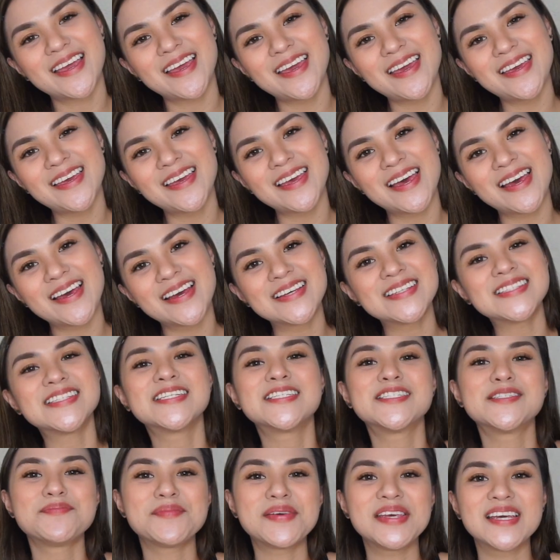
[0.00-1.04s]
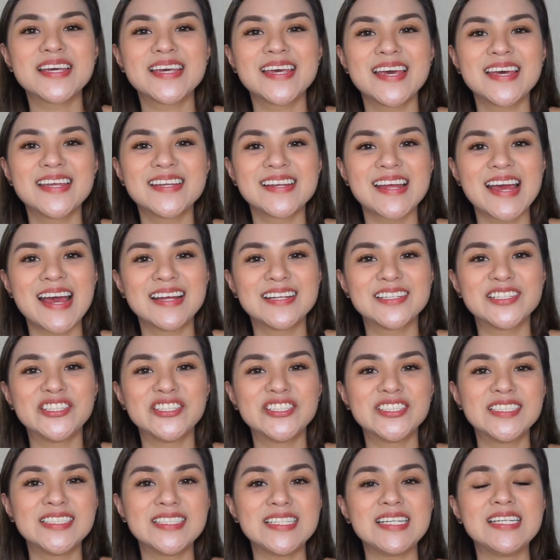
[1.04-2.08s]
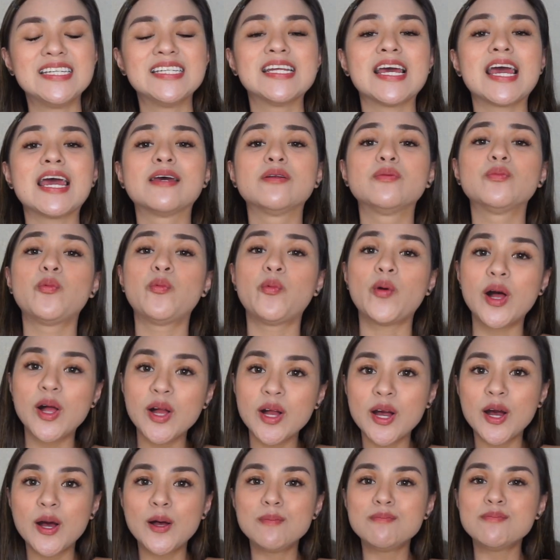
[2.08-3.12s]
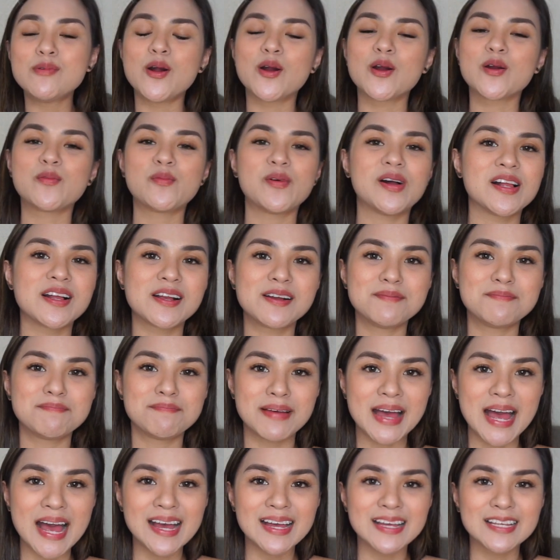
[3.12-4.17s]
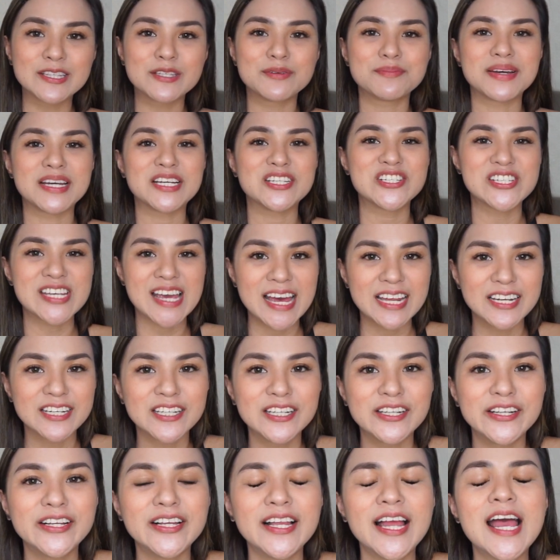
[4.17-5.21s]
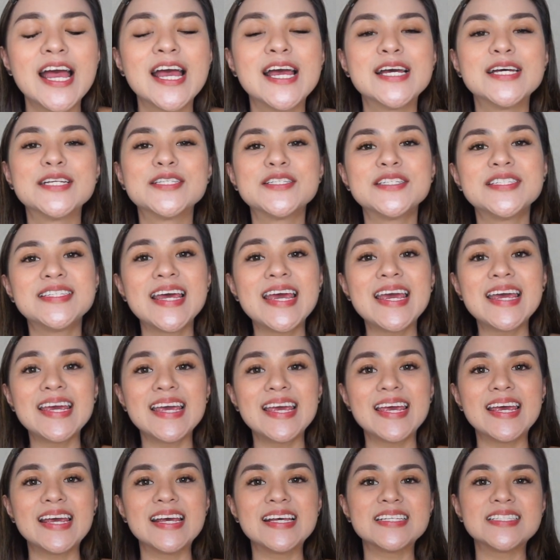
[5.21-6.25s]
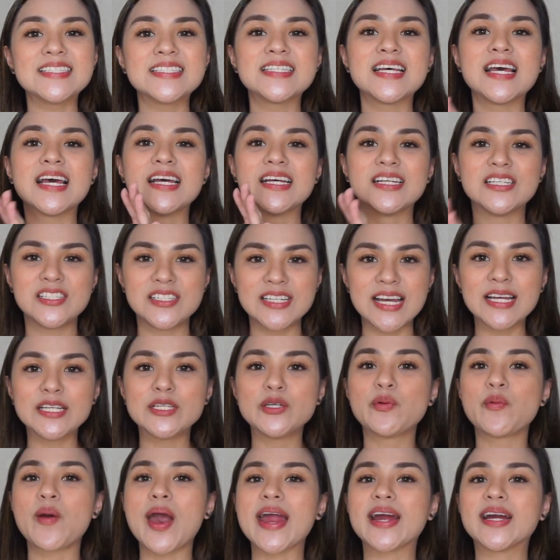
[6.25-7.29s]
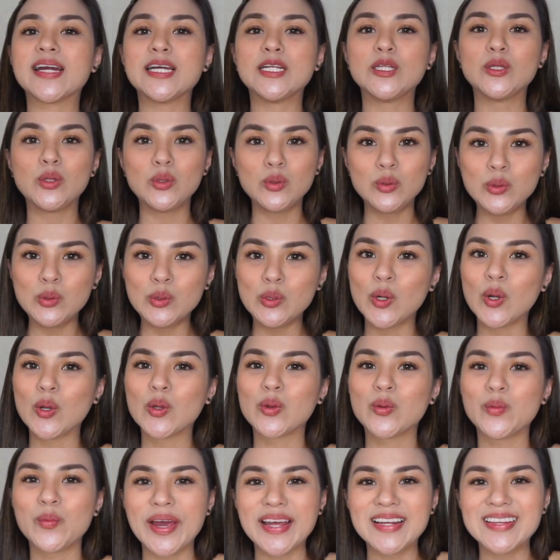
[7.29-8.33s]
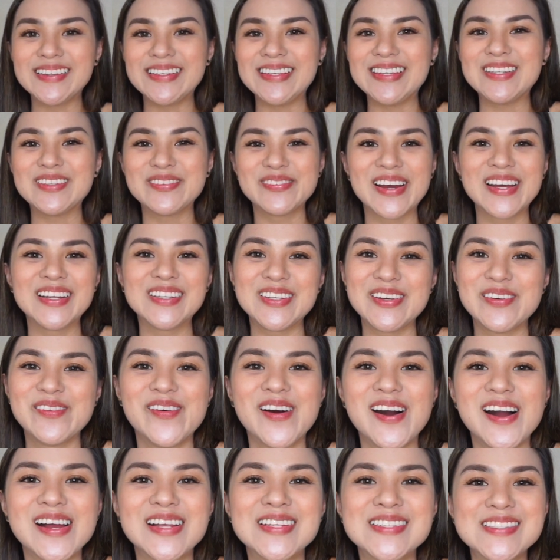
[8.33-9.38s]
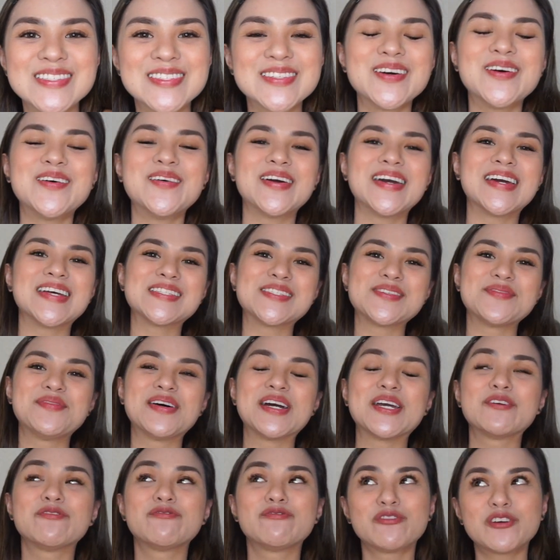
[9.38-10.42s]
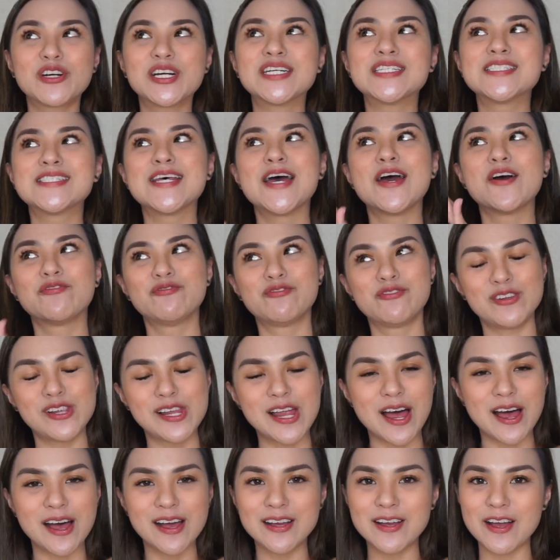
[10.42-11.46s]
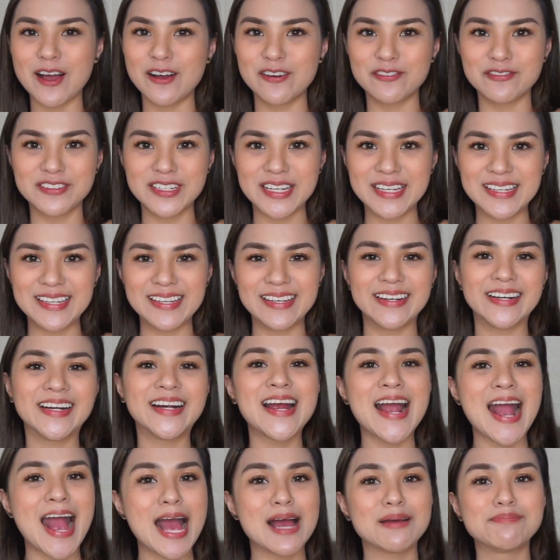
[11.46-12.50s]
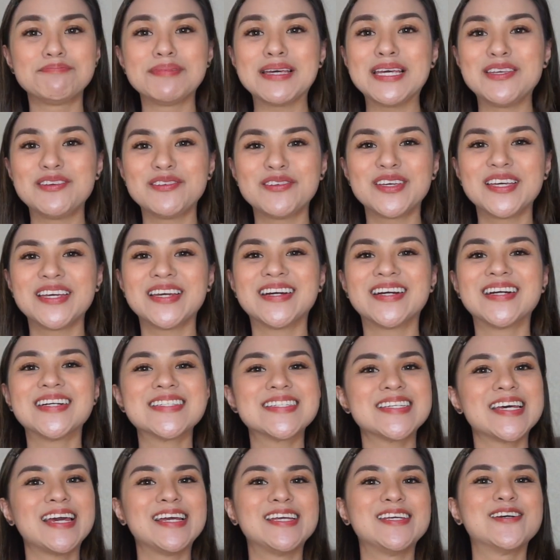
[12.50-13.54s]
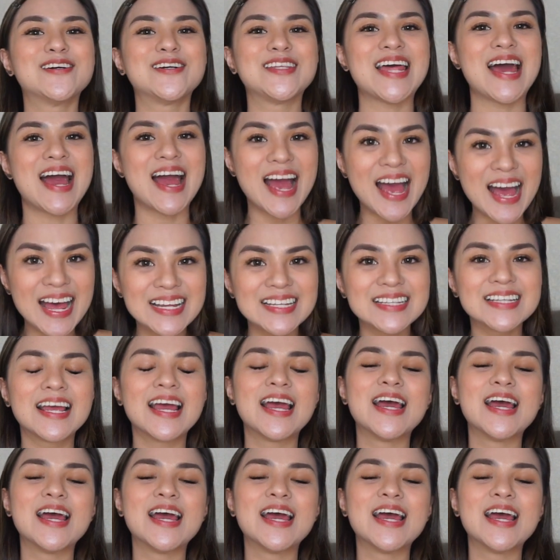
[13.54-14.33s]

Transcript: Hey guys, it's me again, Antristine, and welcome back to my channel. Today is January 2, 2021. So, it's my first vlog of the year. Happy New Year sa inyong lahat.